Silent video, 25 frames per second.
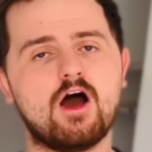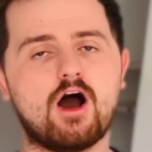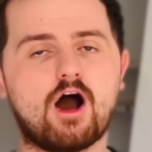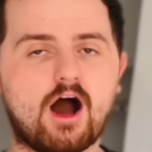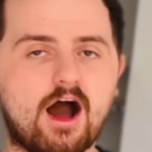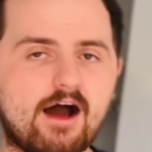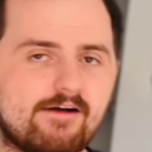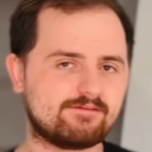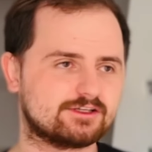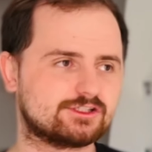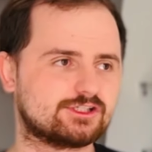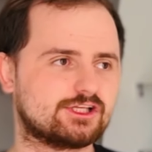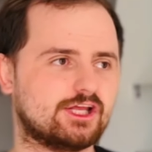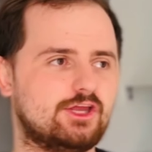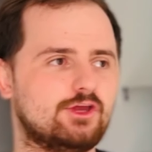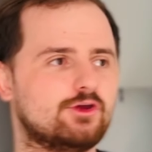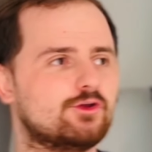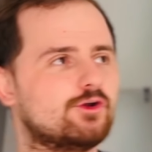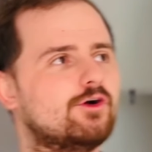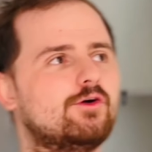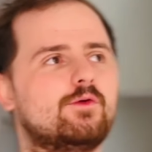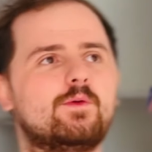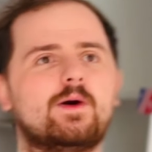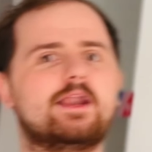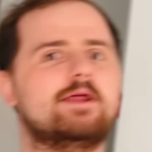Obviously, you
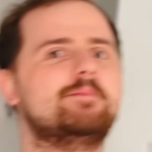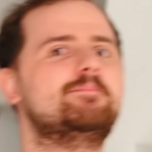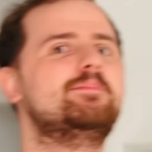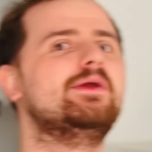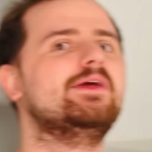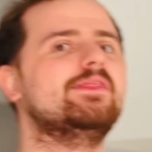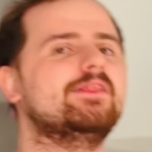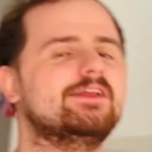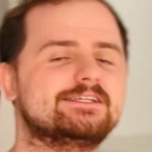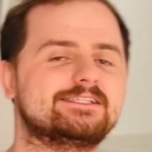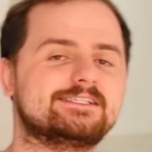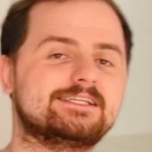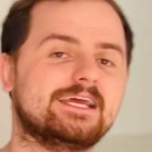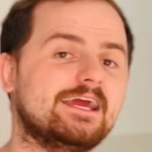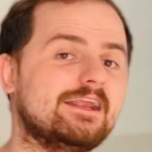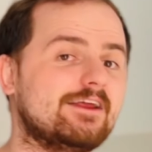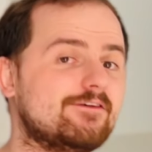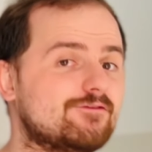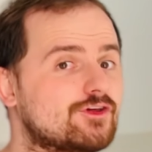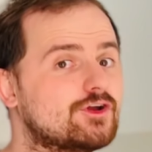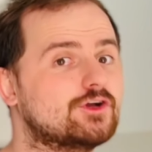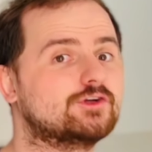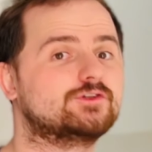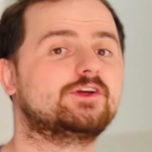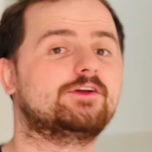don't want to be in the stand if
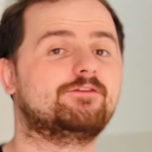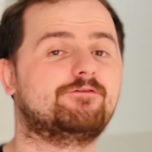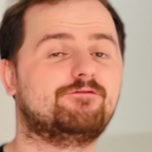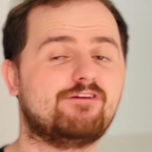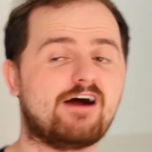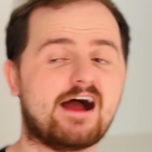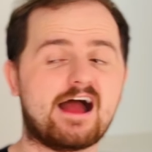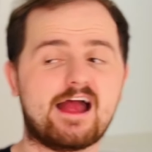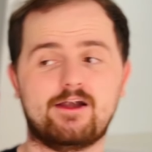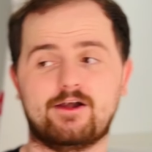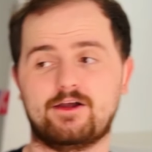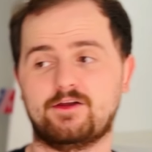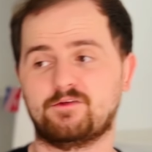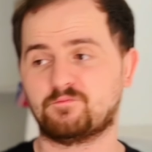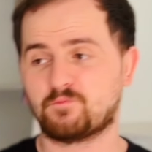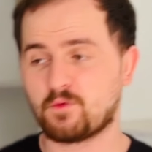there's a fire.